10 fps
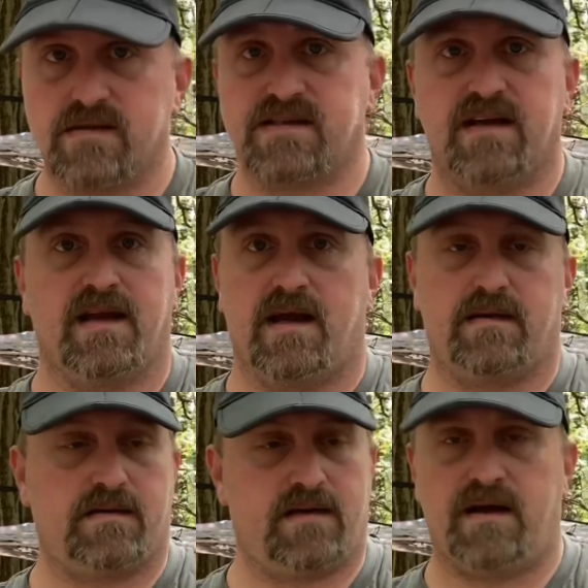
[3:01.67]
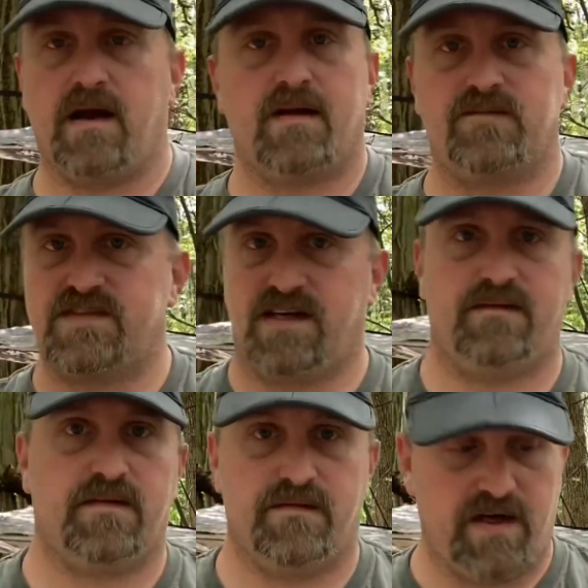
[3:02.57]
say that. You know, I've
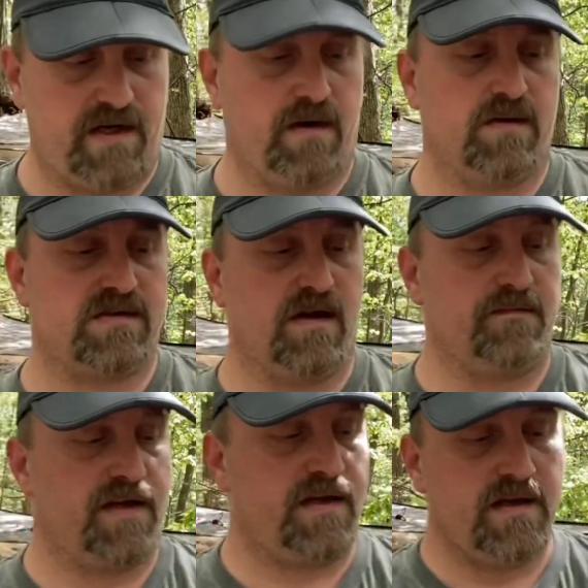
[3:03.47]
seen videos of it.